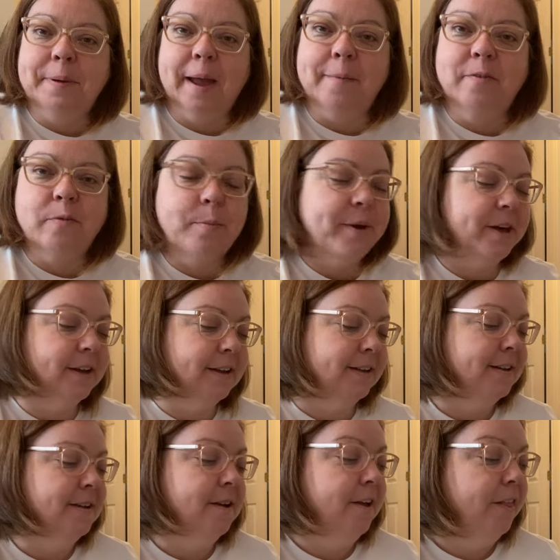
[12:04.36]
type of a book.
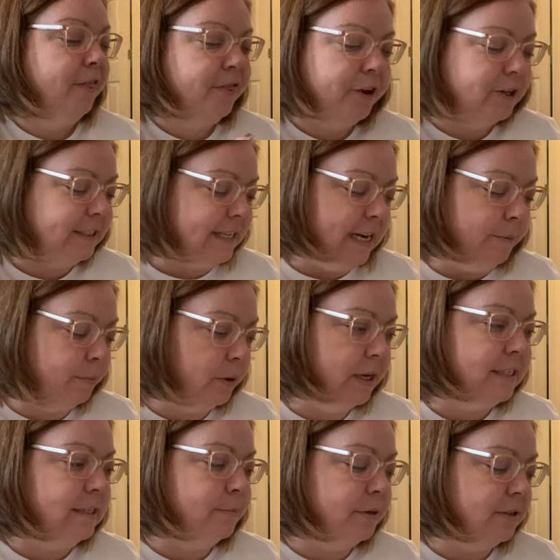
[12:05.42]
13
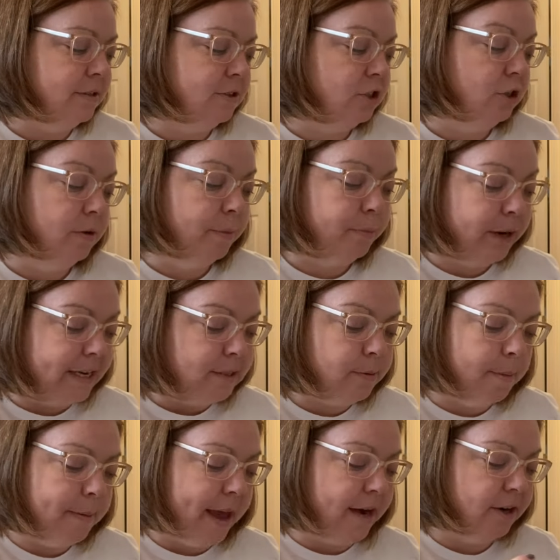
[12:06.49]
principles to embrace
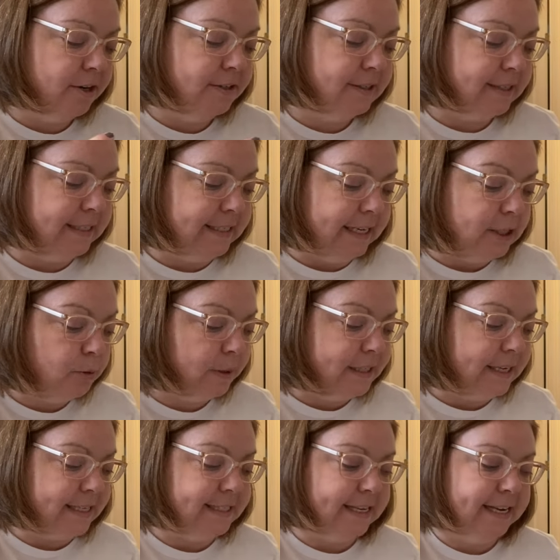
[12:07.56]
what matters, ditch what
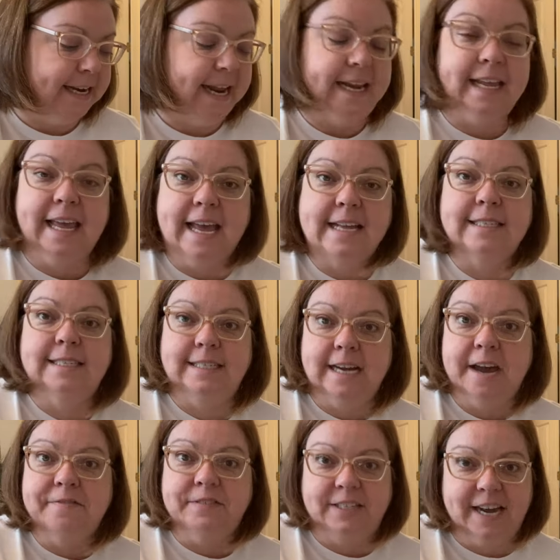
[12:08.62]
doesn't, and get
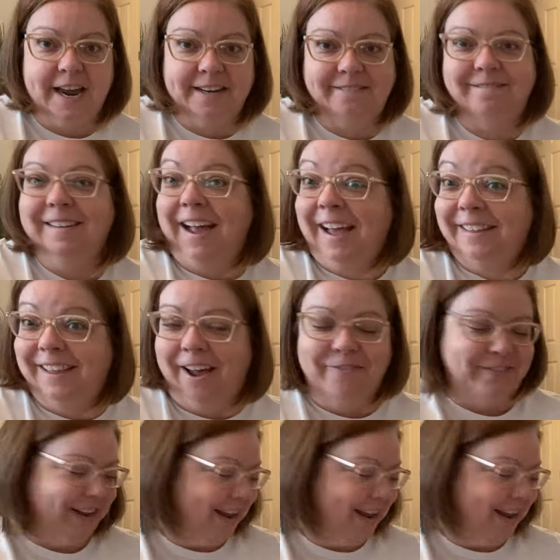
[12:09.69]
stuff done. I loved